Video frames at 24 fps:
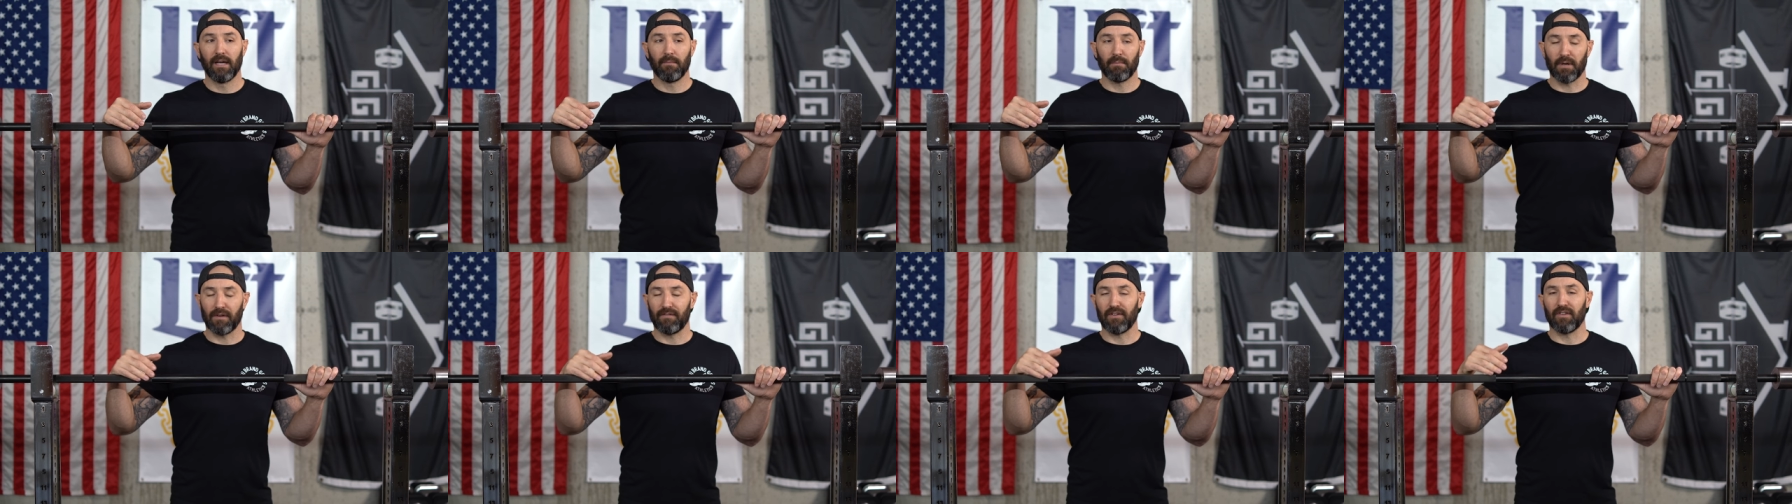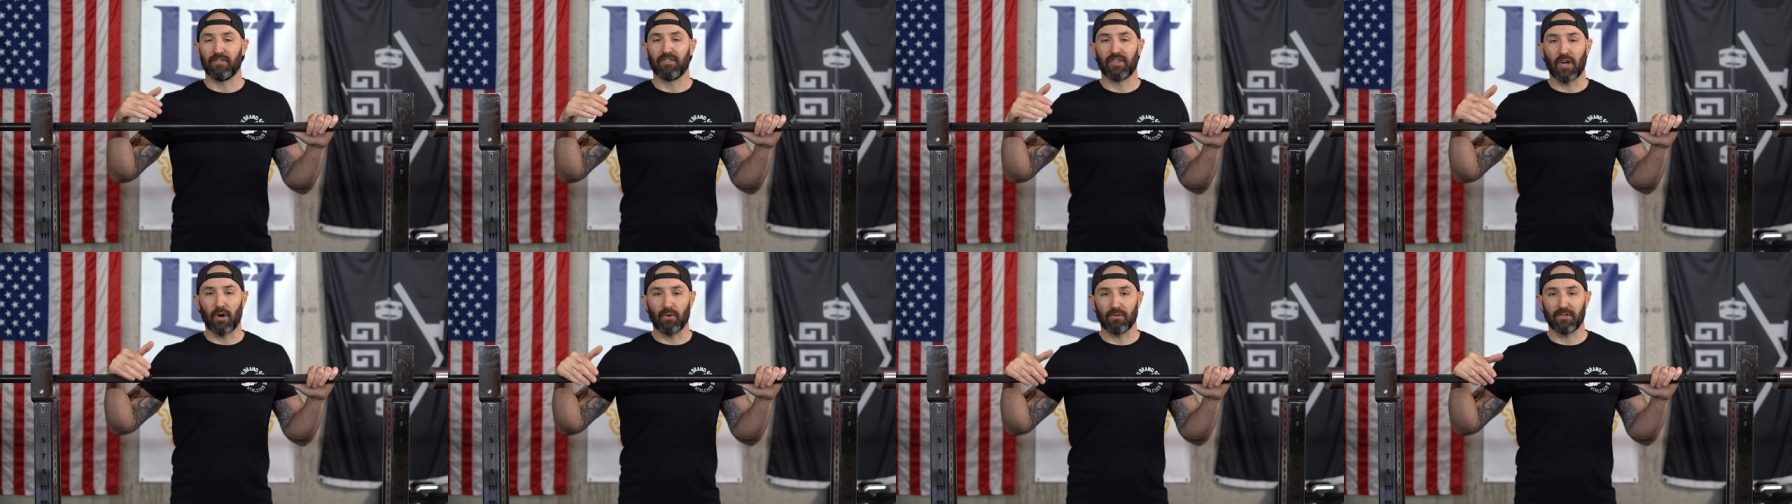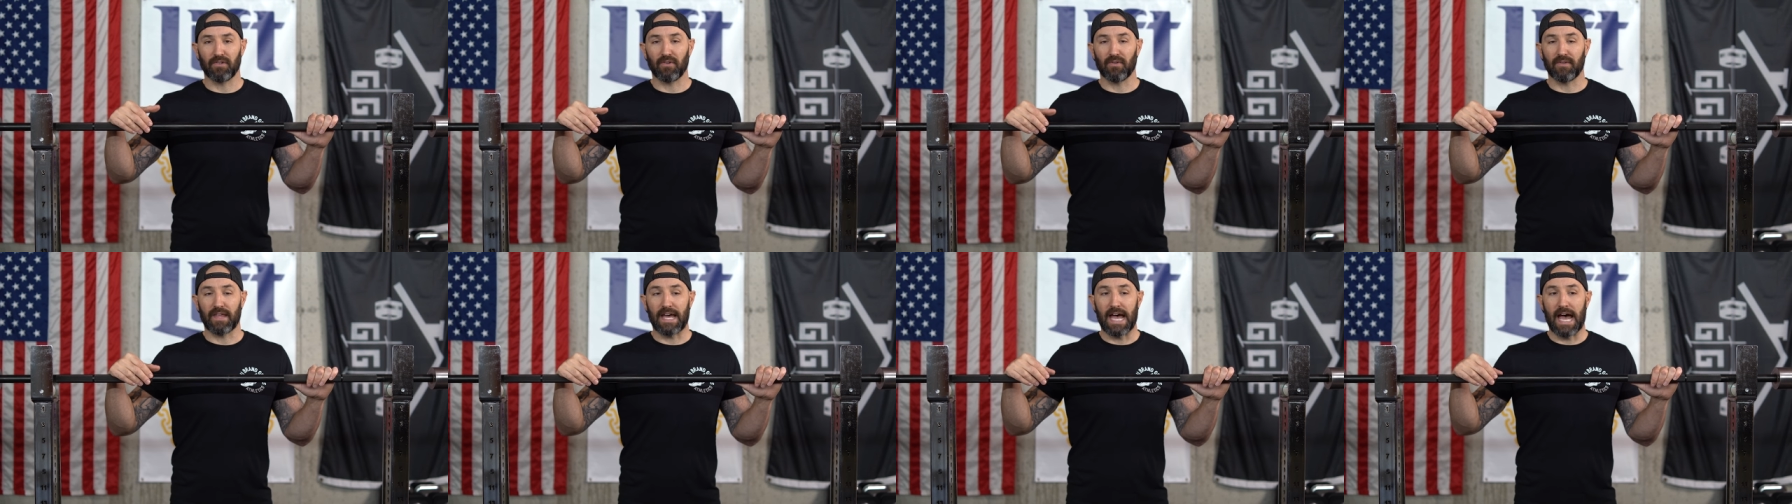But if you
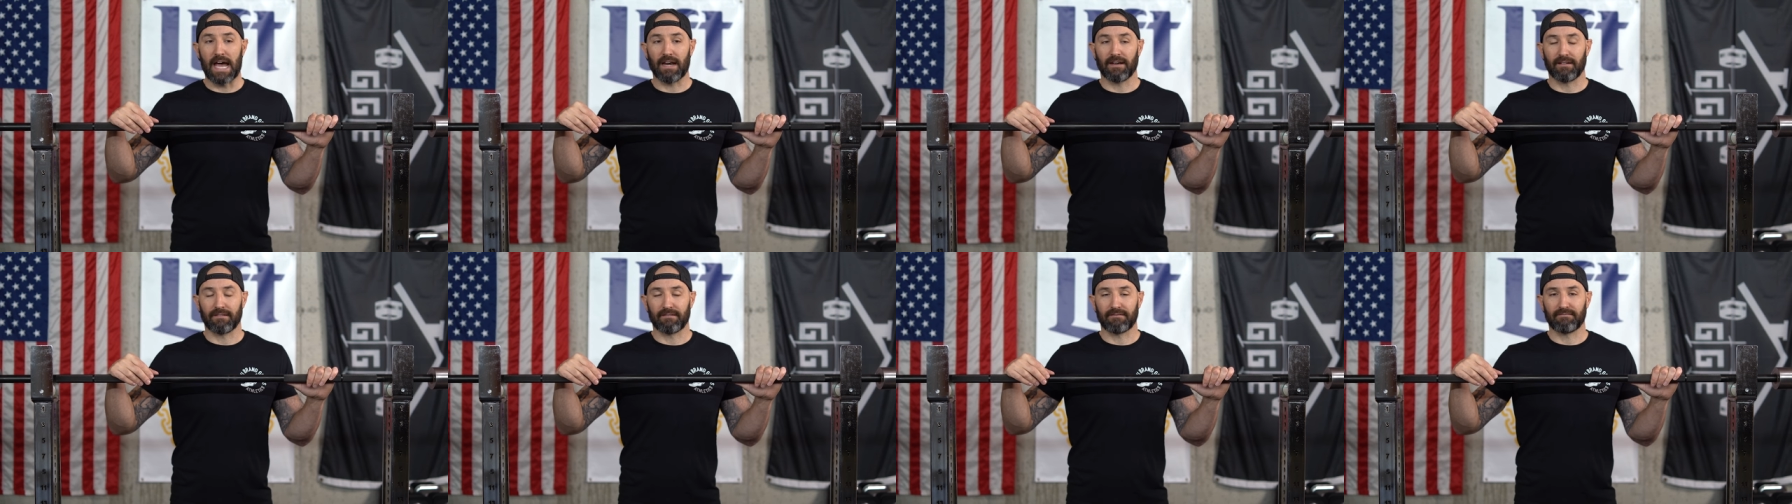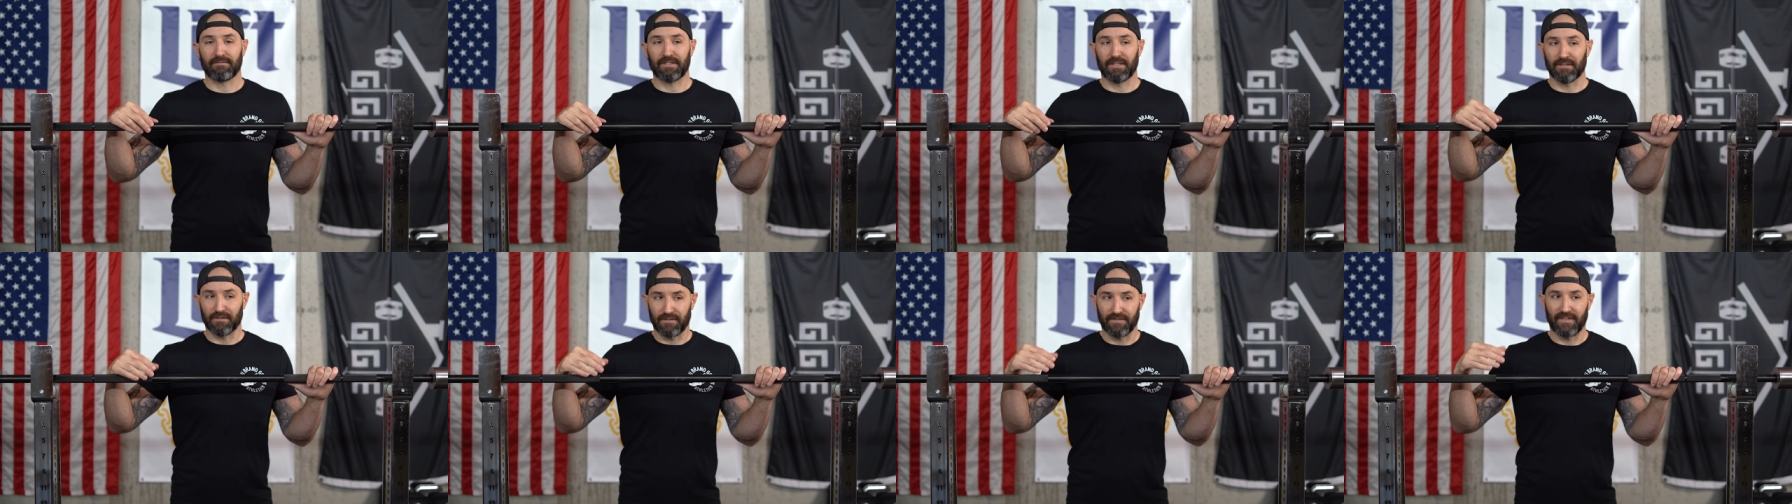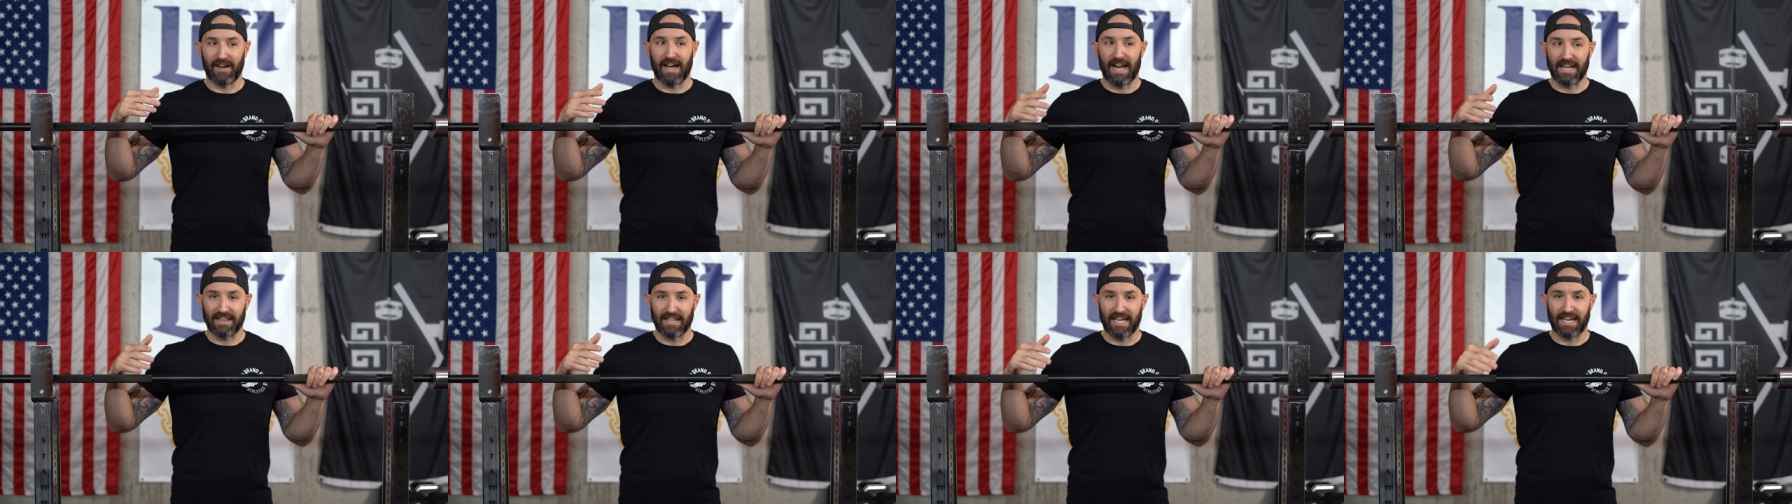don't do that, you'll
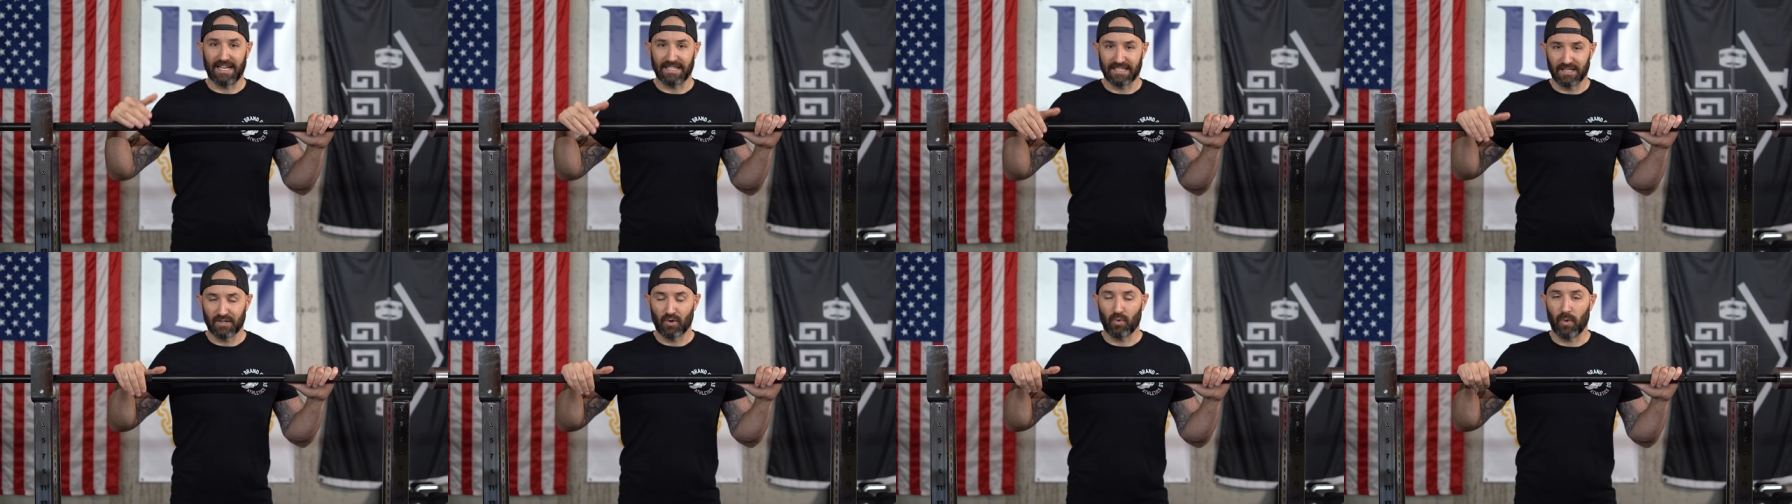find that it's